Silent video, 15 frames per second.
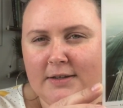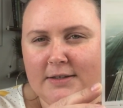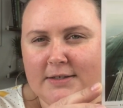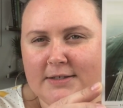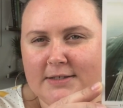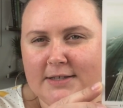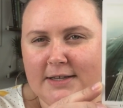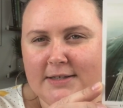
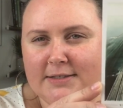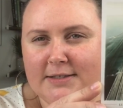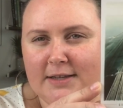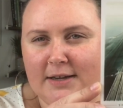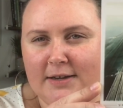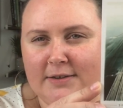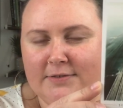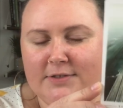Six
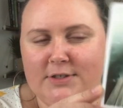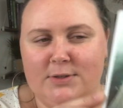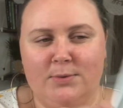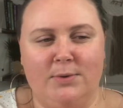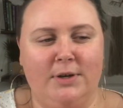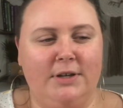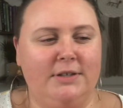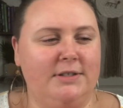of
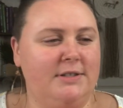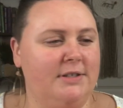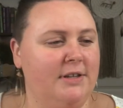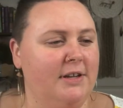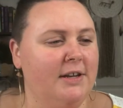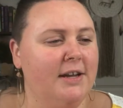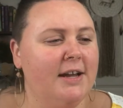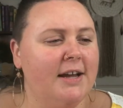Swords.
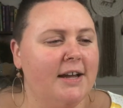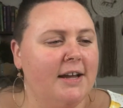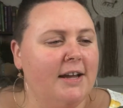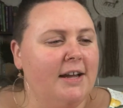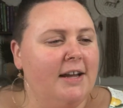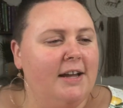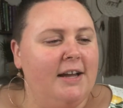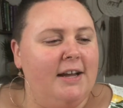
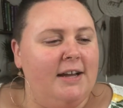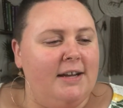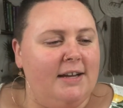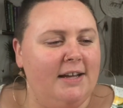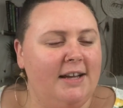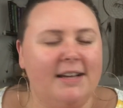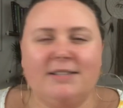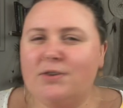
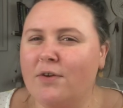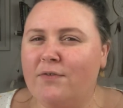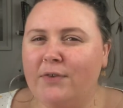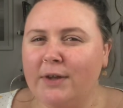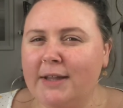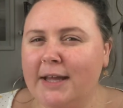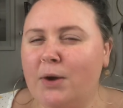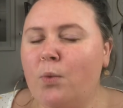So I
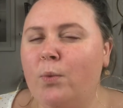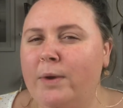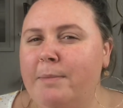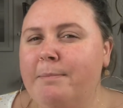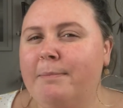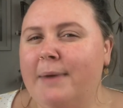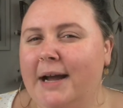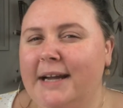feel like we
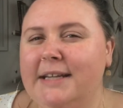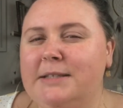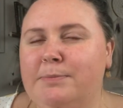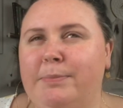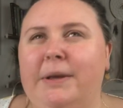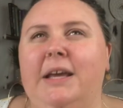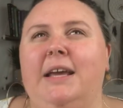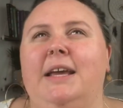might
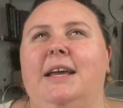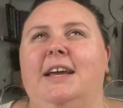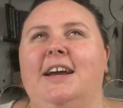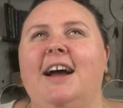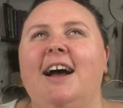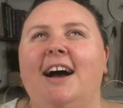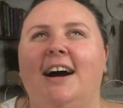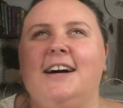be
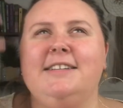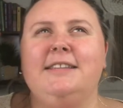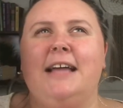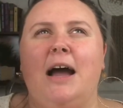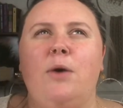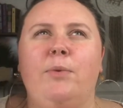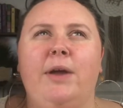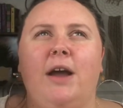
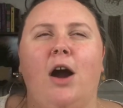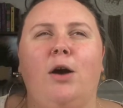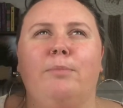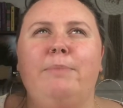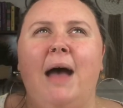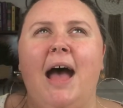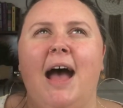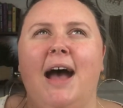allowing our
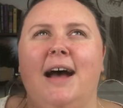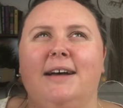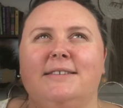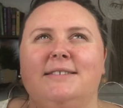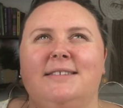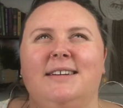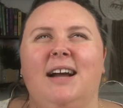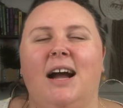
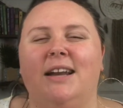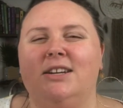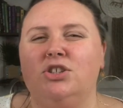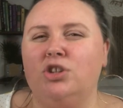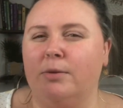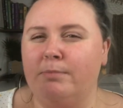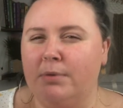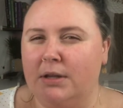past to kind of
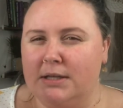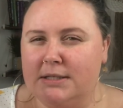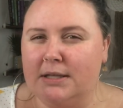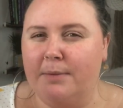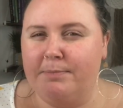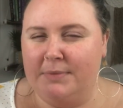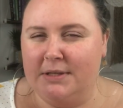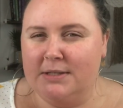jumble us
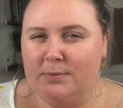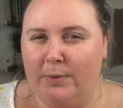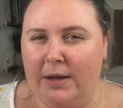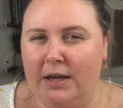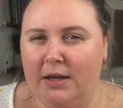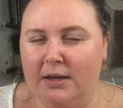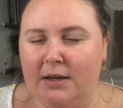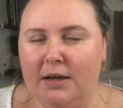up this
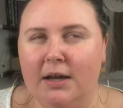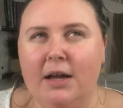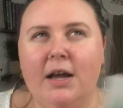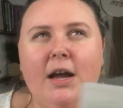week.